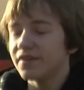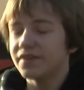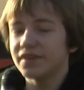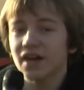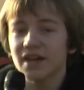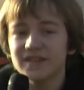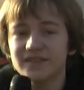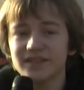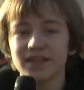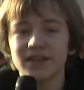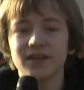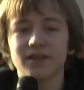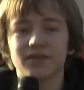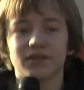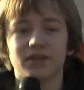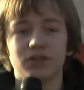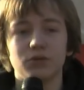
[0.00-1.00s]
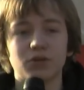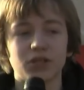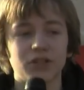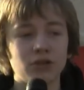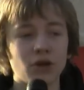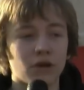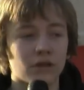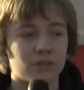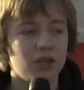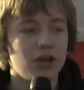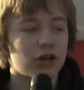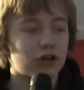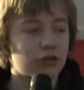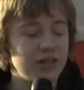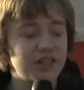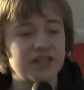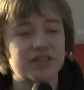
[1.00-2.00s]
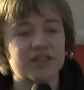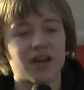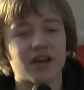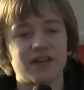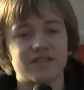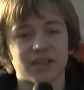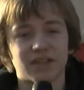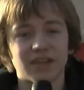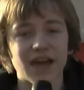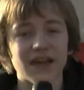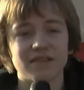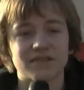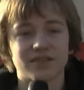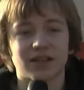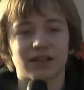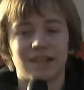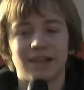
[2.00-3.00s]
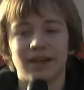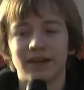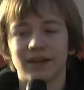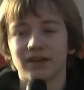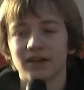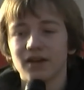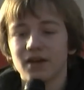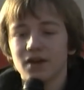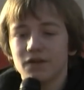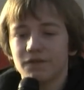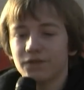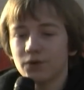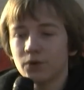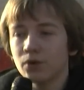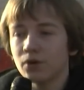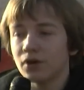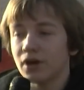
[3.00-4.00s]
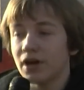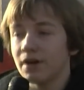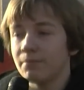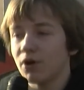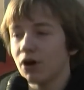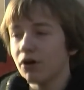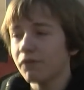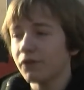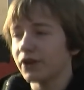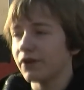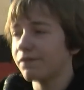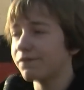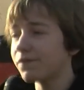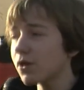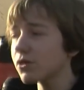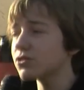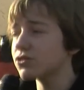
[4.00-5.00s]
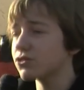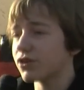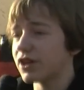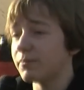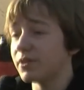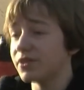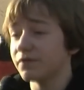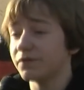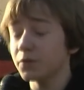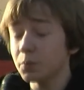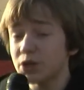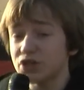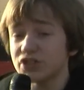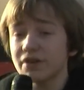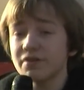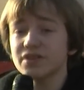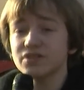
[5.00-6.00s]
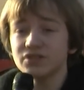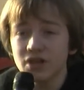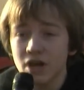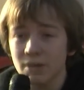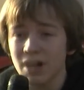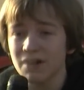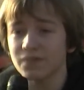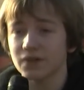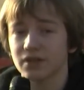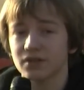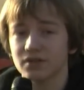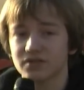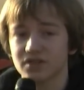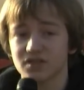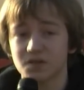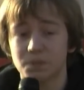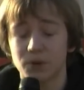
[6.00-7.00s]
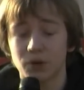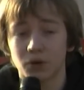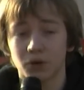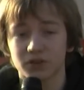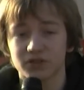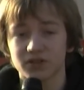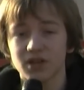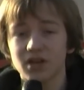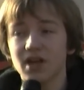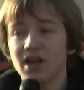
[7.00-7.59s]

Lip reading: The idea that you cannot criticise a cancer clinic for offering a false treatment for which there is no evidence to support,